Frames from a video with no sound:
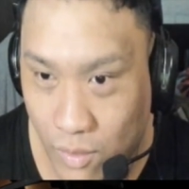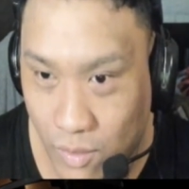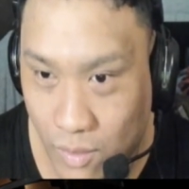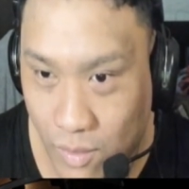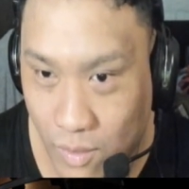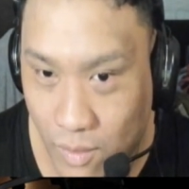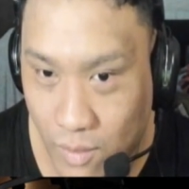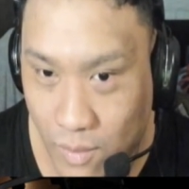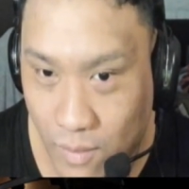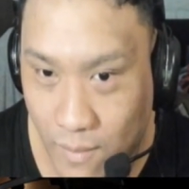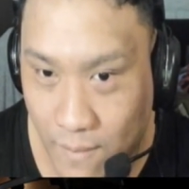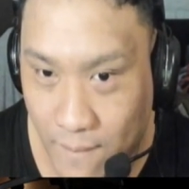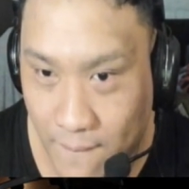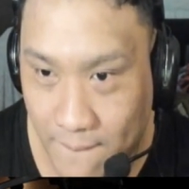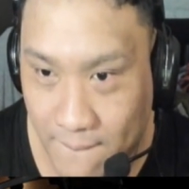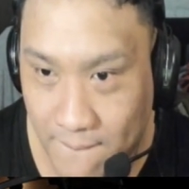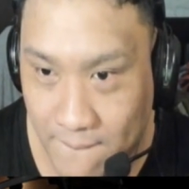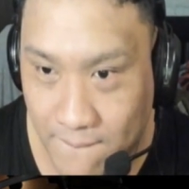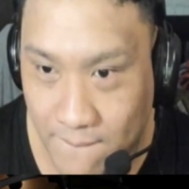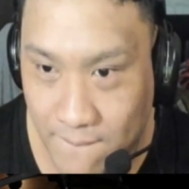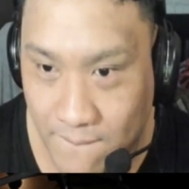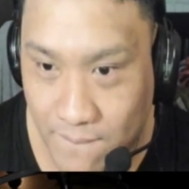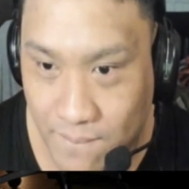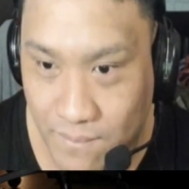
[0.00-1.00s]

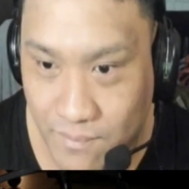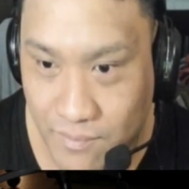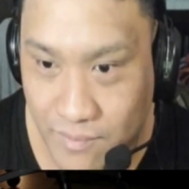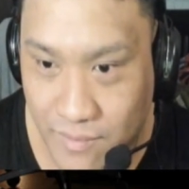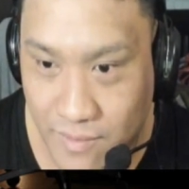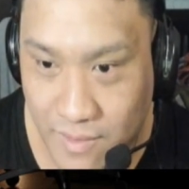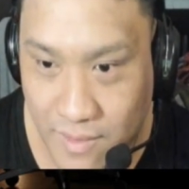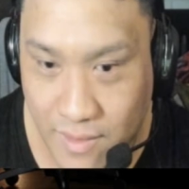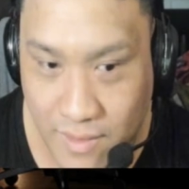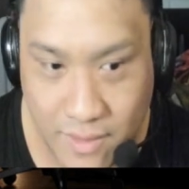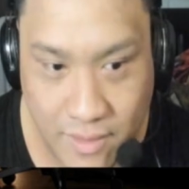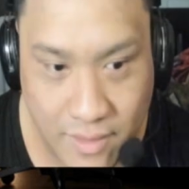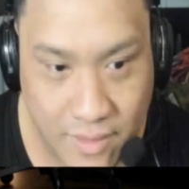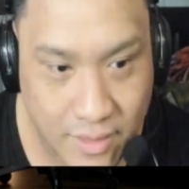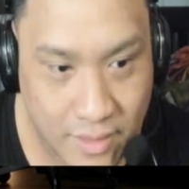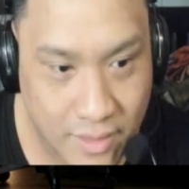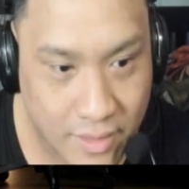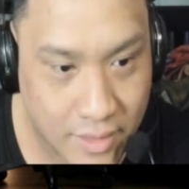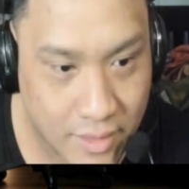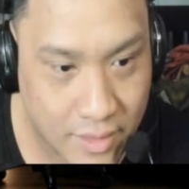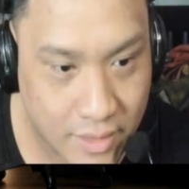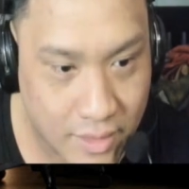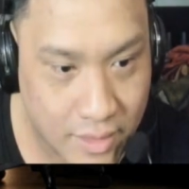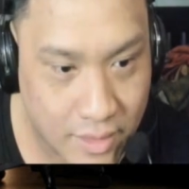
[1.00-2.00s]

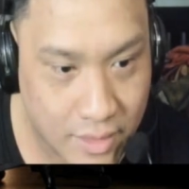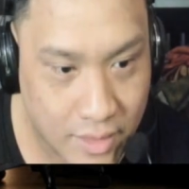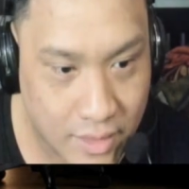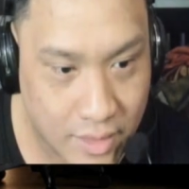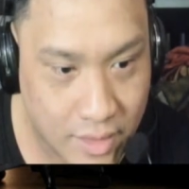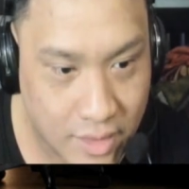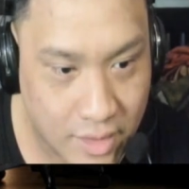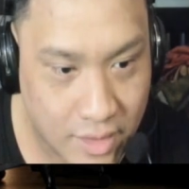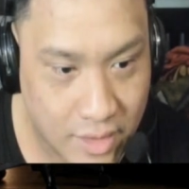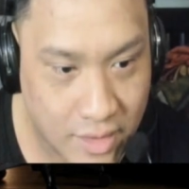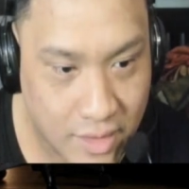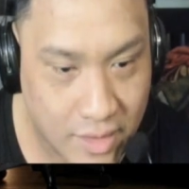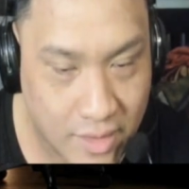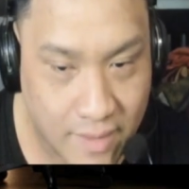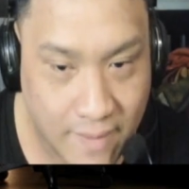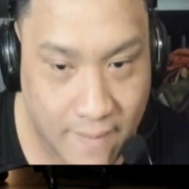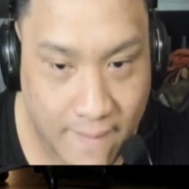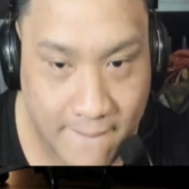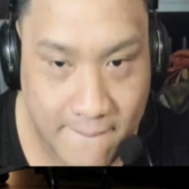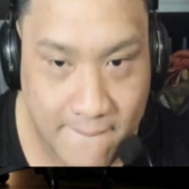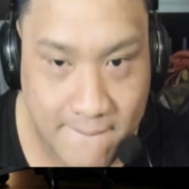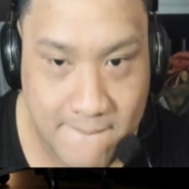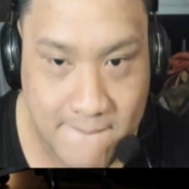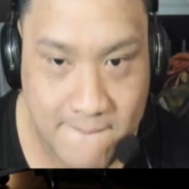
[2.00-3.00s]

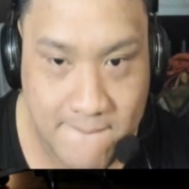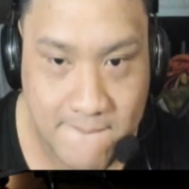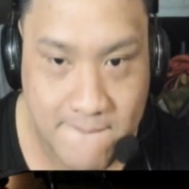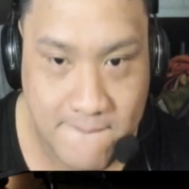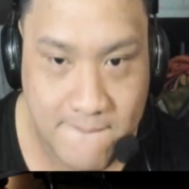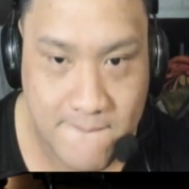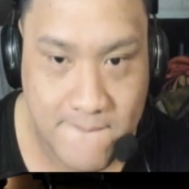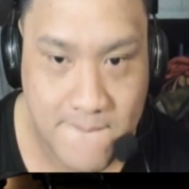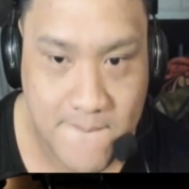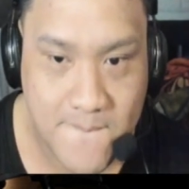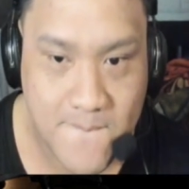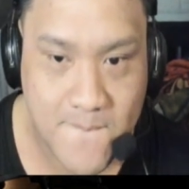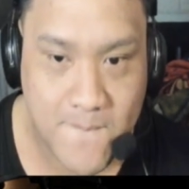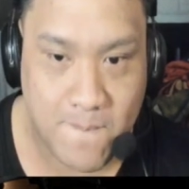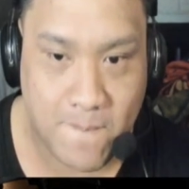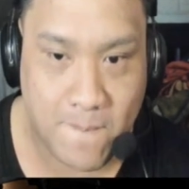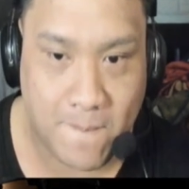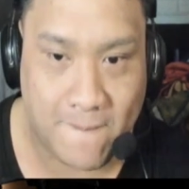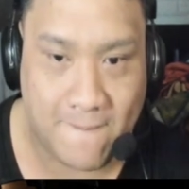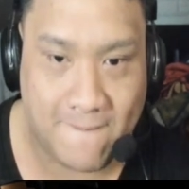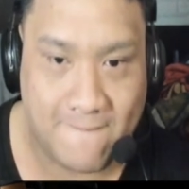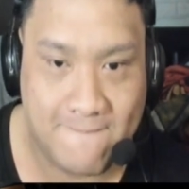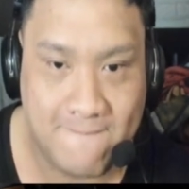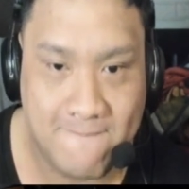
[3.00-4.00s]

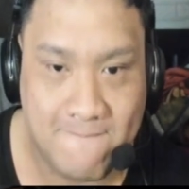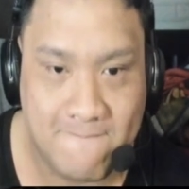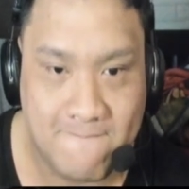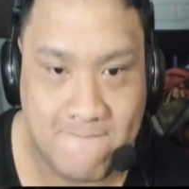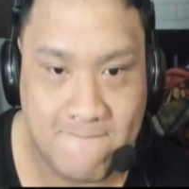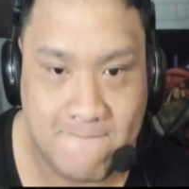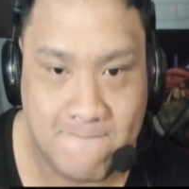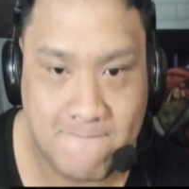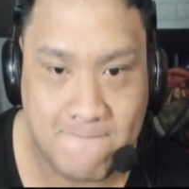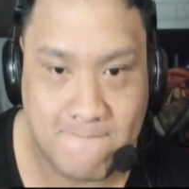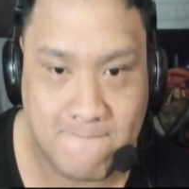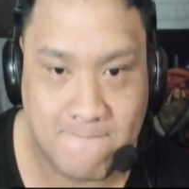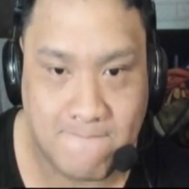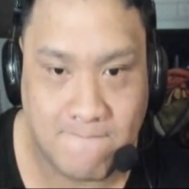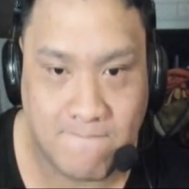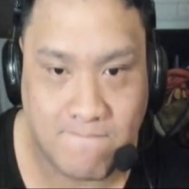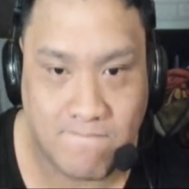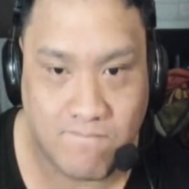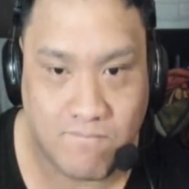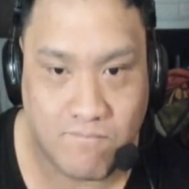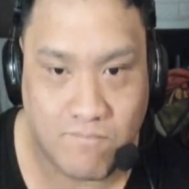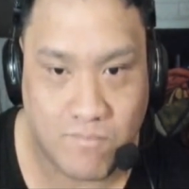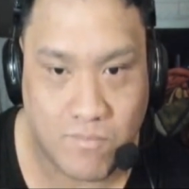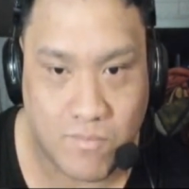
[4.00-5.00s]
No one is speaking in this clip.